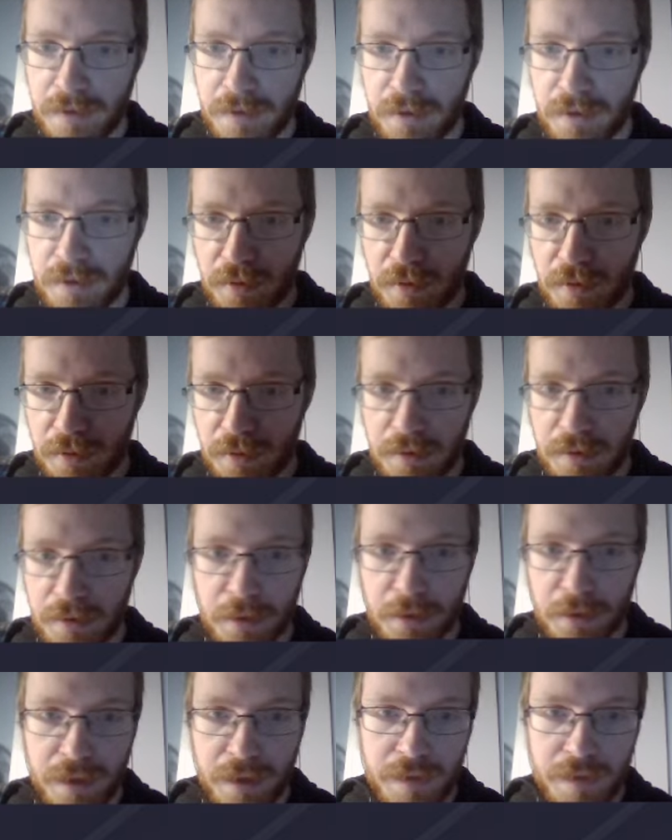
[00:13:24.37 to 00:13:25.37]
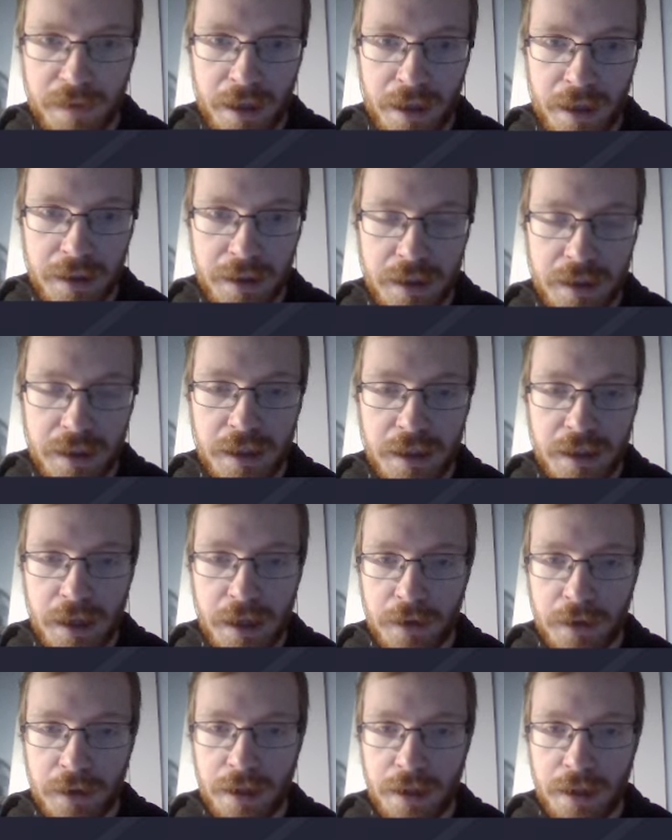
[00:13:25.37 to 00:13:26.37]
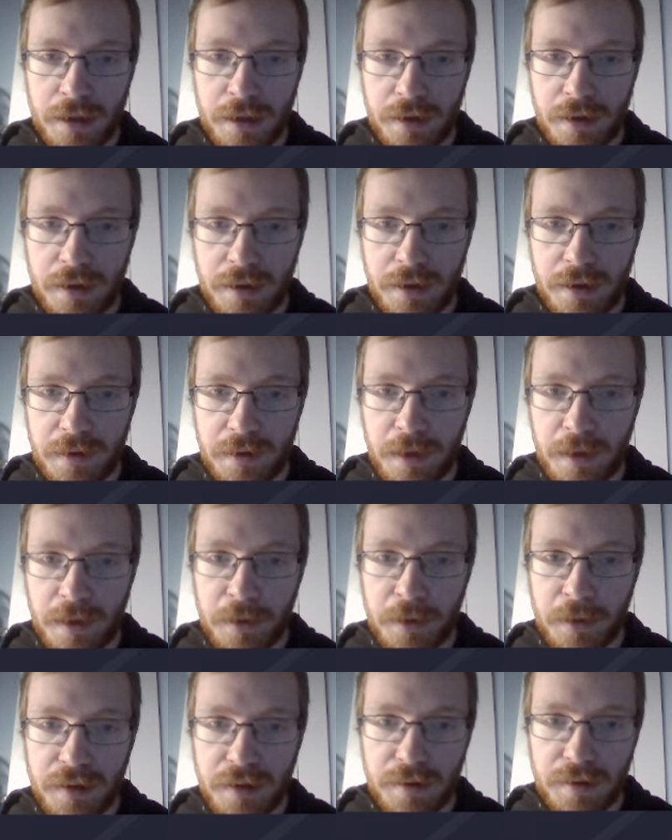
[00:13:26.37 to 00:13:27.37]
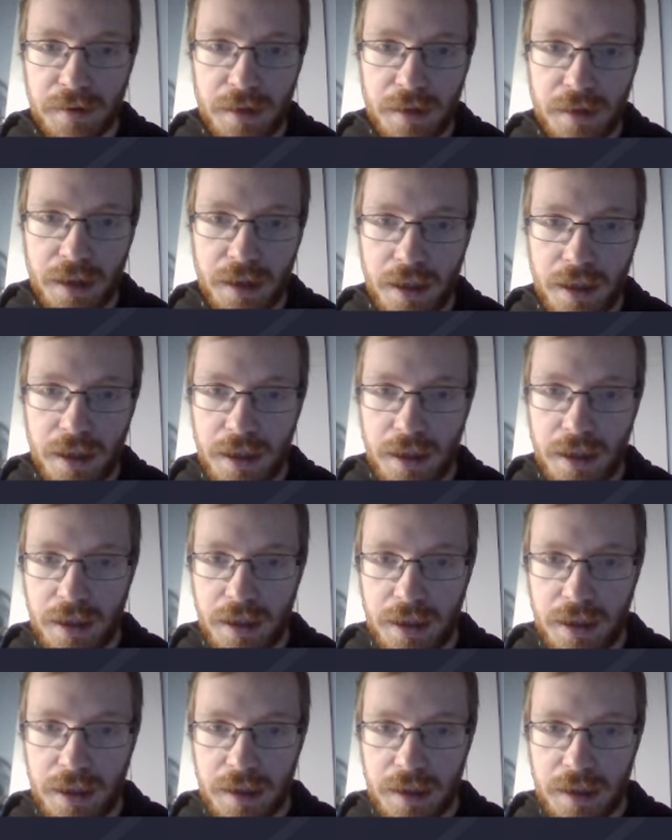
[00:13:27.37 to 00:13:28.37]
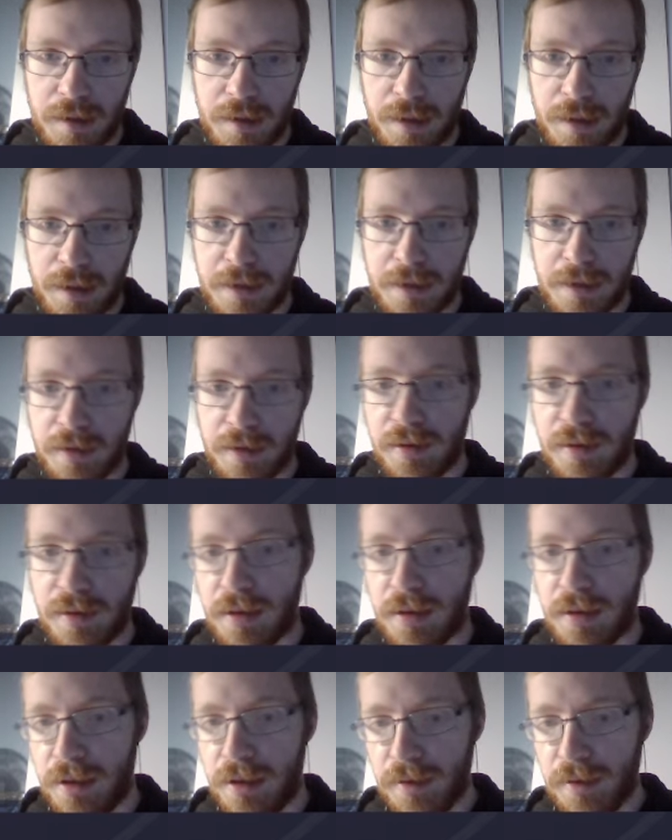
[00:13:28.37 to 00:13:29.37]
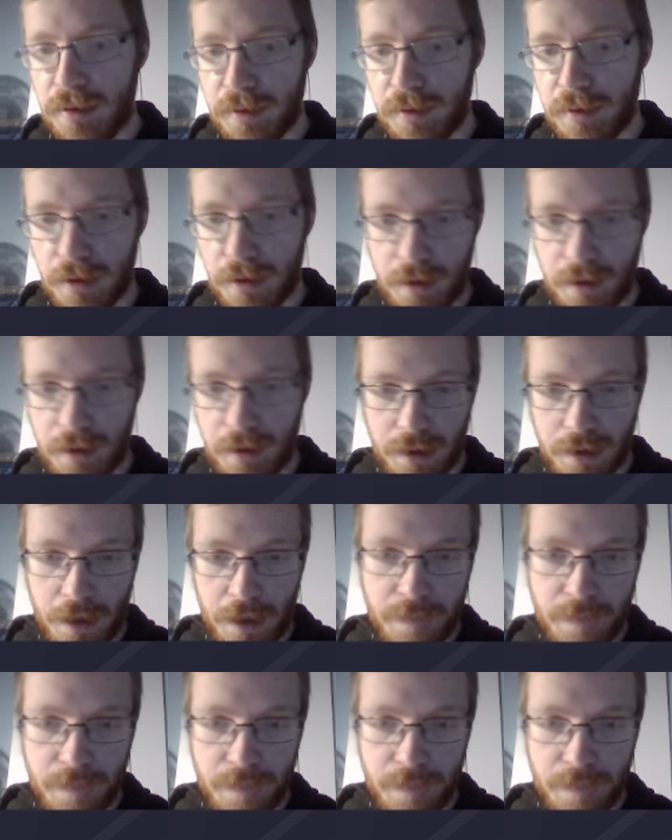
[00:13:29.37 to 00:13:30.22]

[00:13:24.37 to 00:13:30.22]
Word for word: still quite flat. Yeah, okay, that works. Slightly close to the coast. Um,